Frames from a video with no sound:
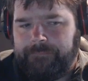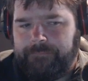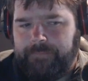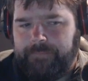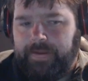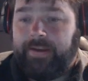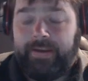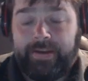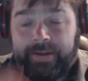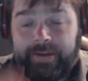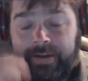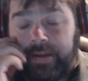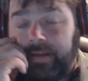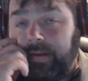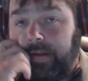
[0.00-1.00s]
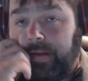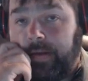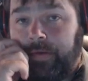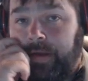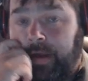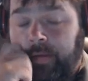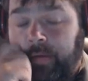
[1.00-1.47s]
and and again i
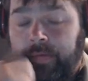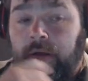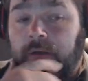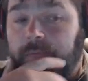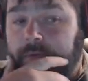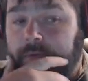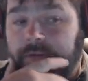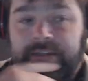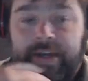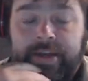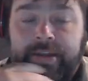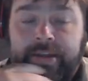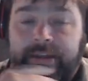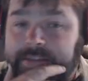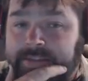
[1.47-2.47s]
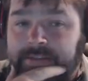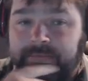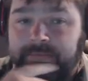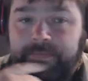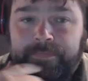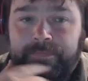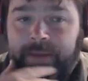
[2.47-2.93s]
would i would almost say that's
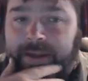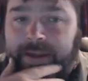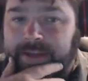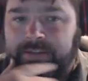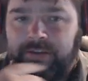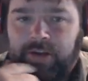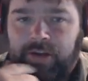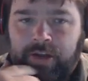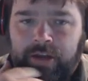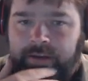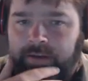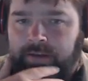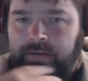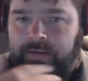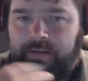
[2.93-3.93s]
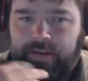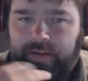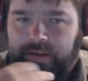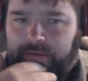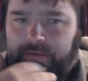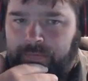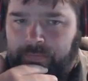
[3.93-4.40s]
based on
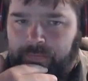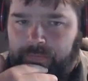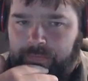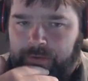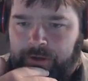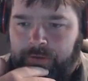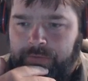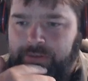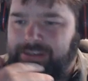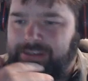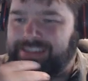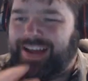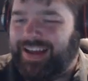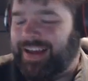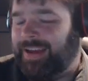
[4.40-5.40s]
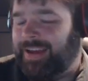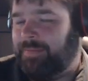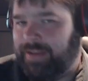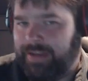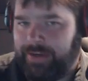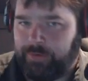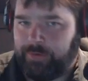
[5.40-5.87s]
you know the time
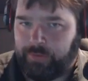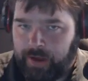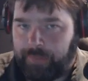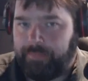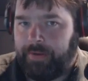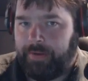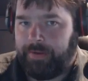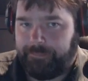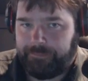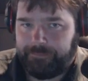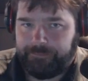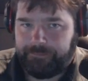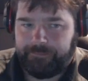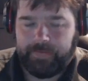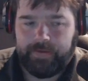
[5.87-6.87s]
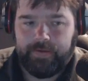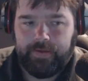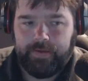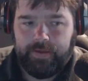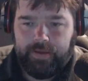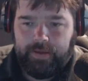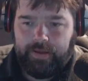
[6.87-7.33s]
that he grew up in
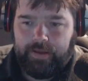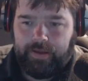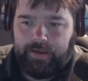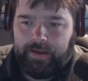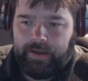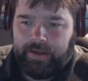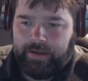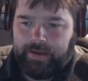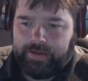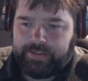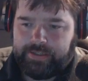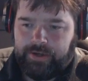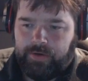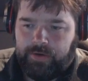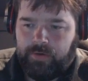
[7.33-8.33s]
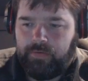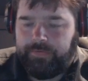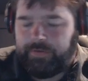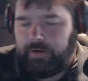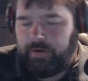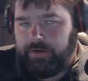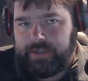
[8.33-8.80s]
uh, so
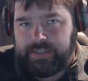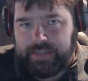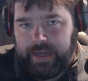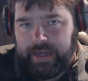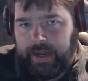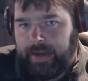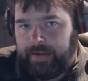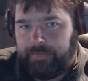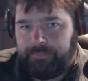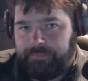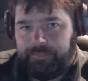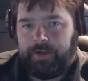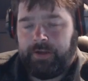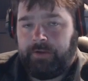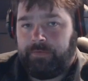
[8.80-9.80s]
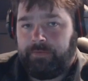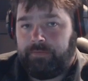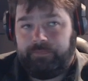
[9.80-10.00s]
for her to say you know